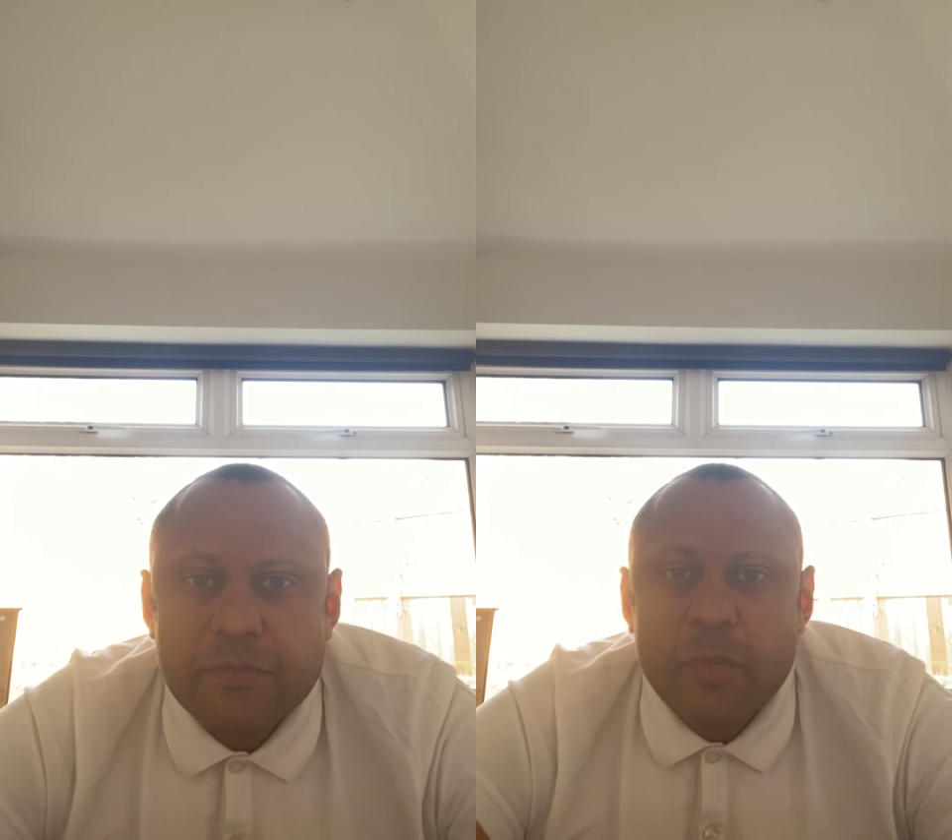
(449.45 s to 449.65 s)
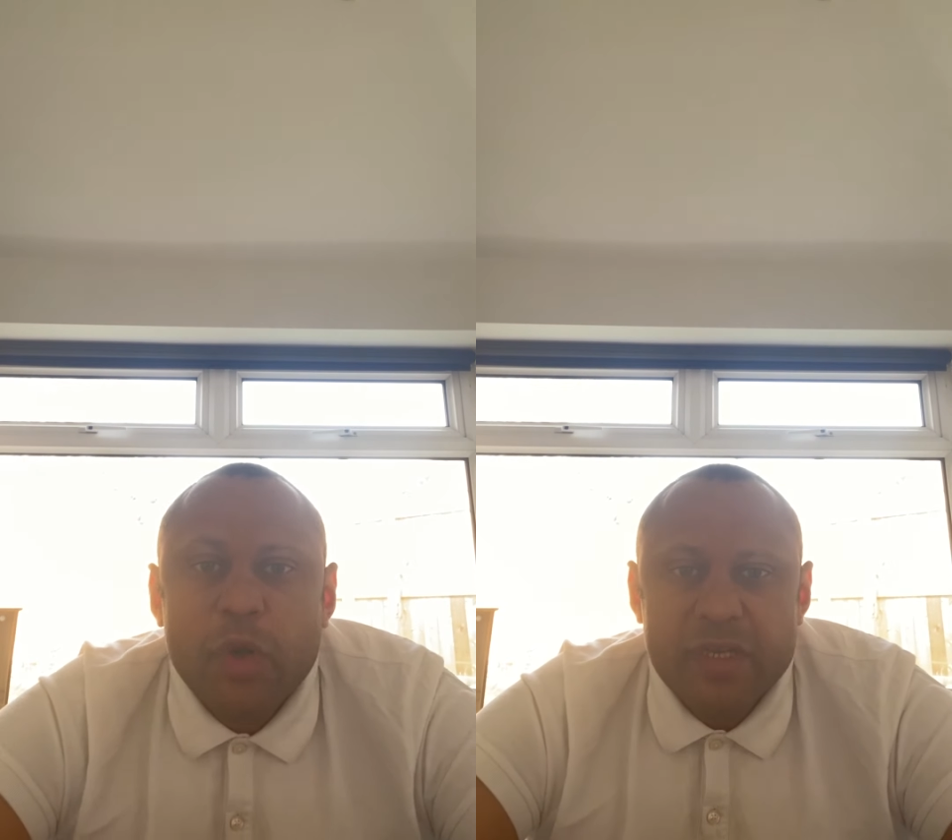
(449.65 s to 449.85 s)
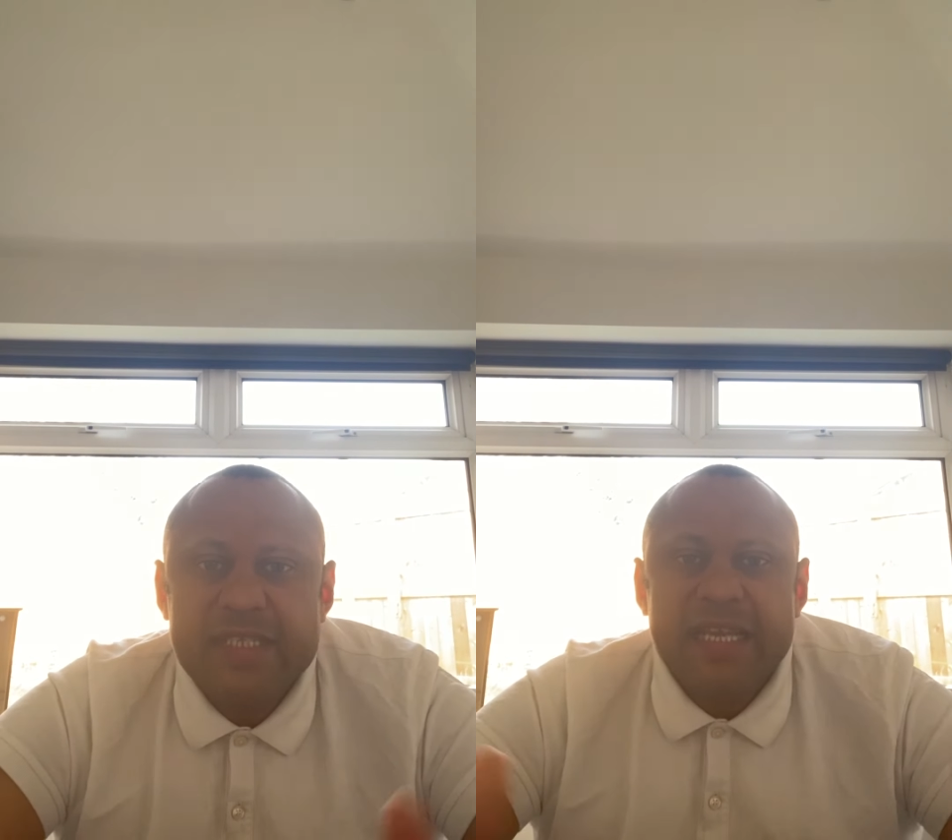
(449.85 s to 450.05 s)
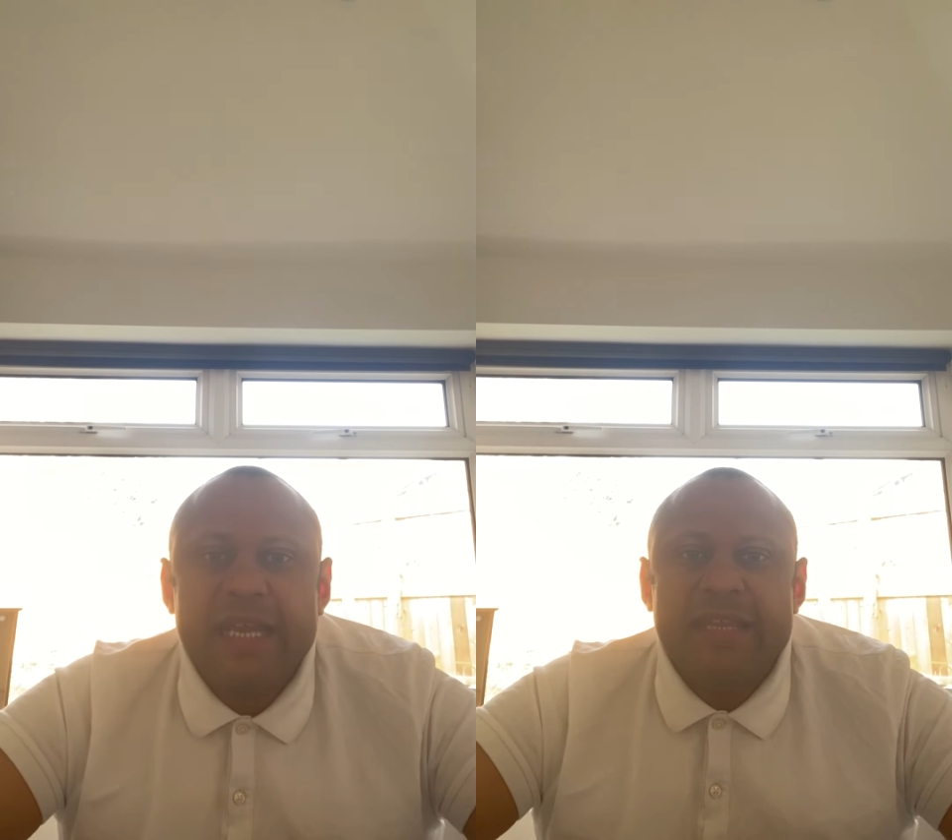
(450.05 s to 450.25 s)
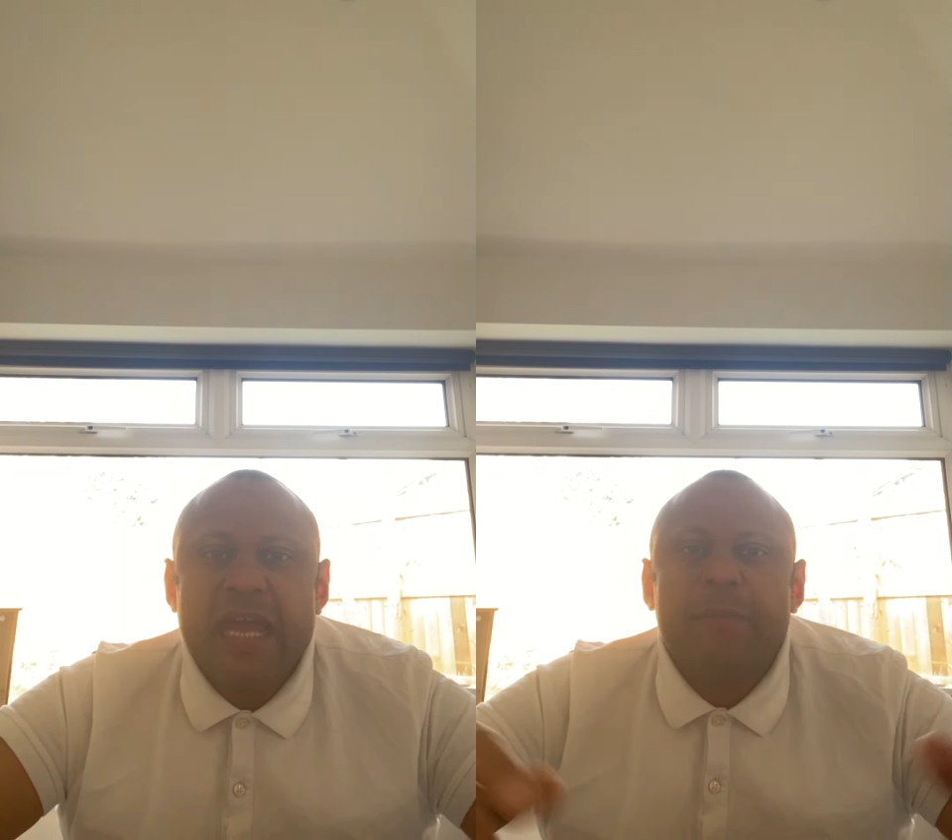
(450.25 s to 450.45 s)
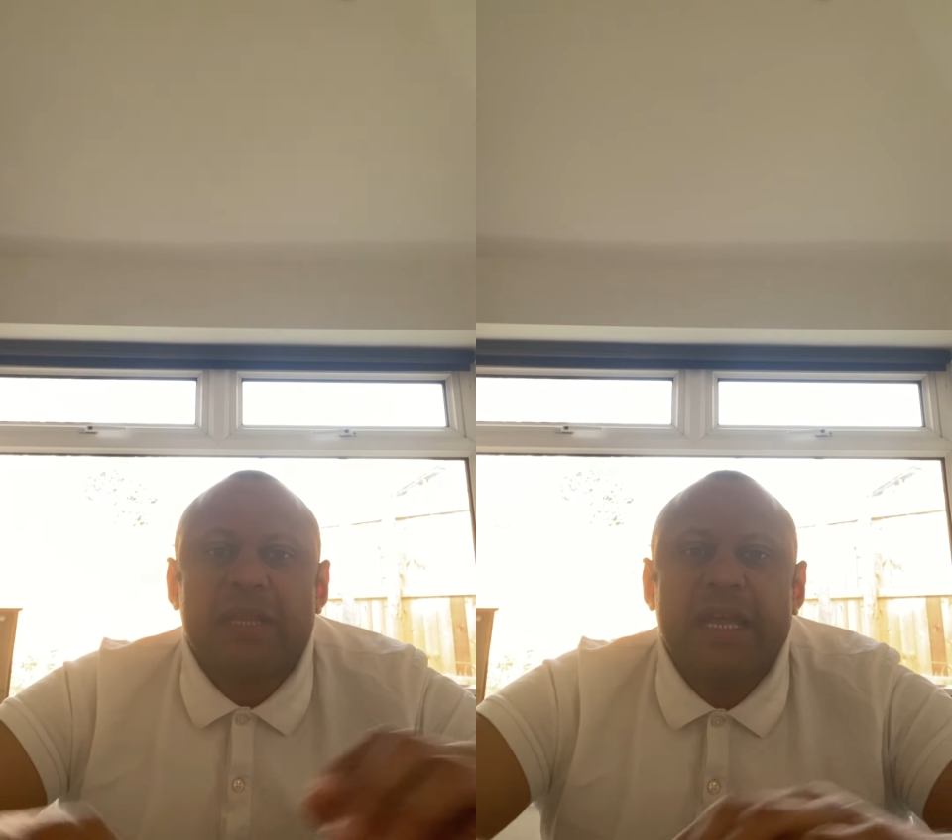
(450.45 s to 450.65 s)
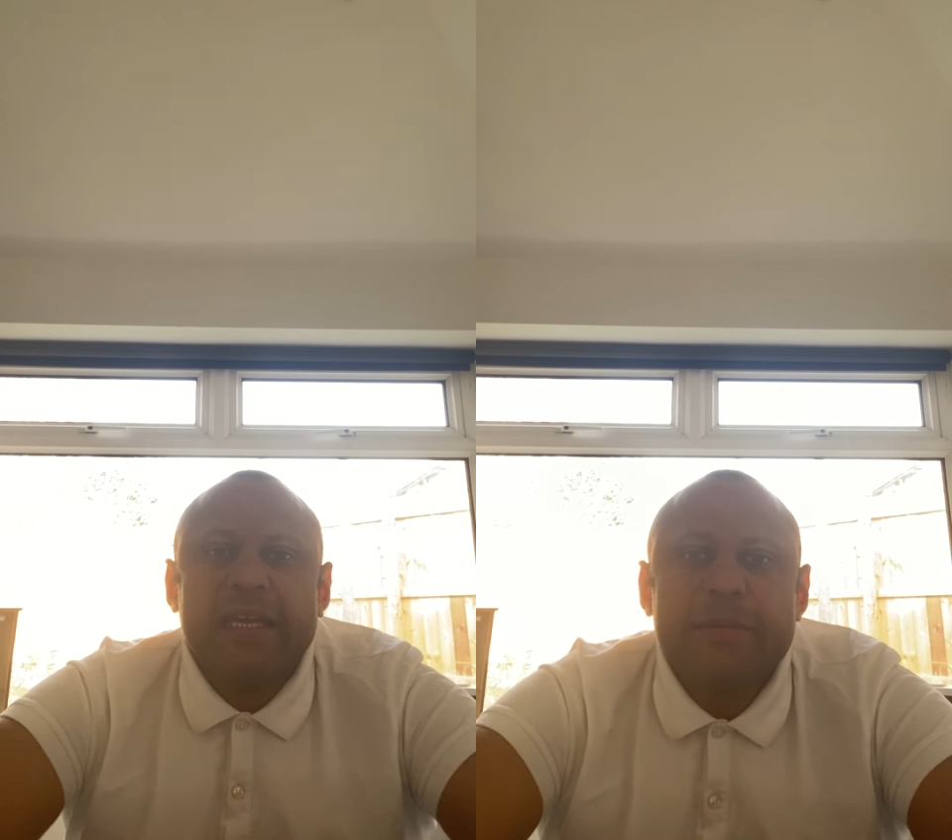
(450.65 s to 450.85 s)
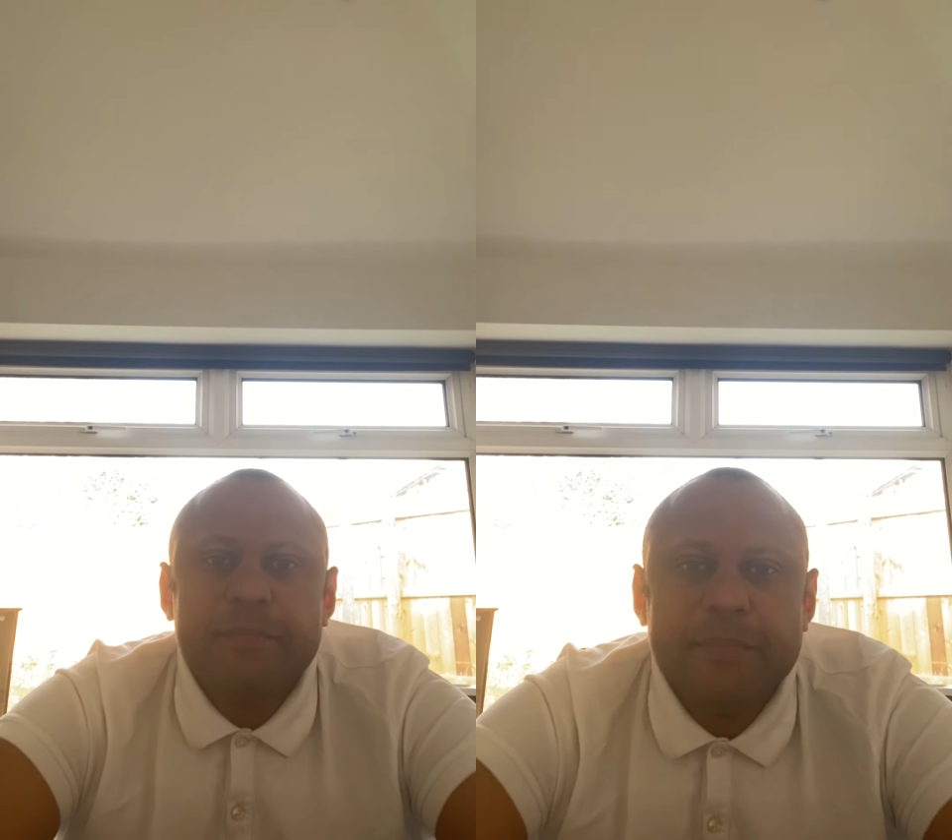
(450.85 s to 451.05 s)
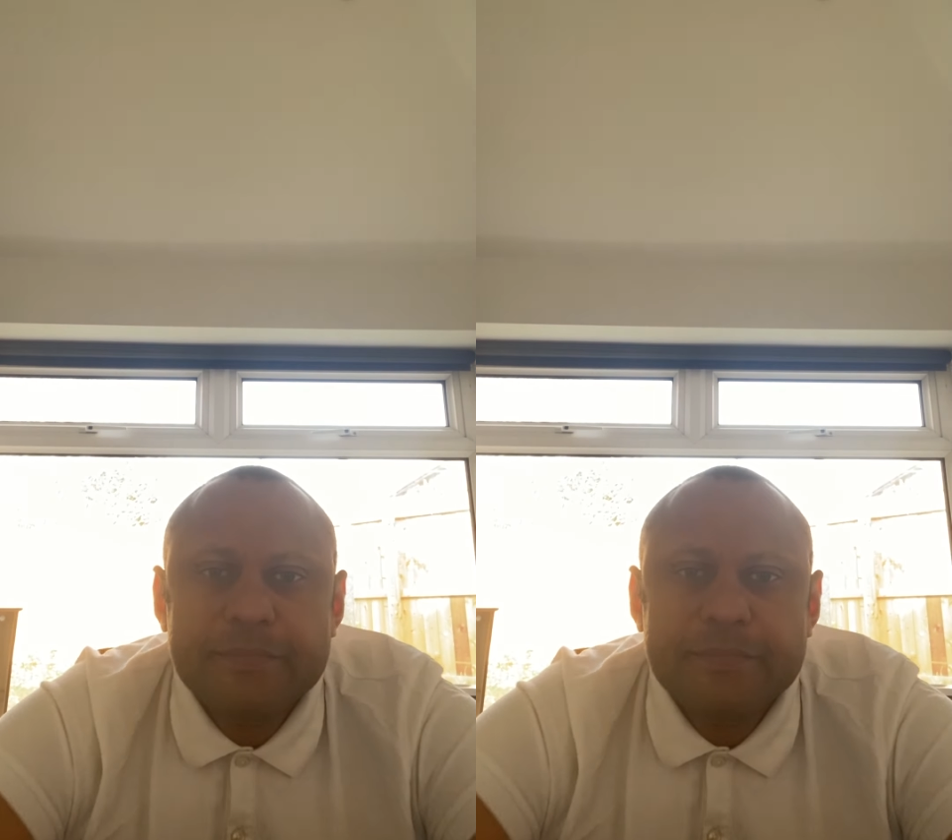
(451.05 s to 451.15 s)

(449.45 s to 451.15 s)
we're going to see it in the animal kingdom.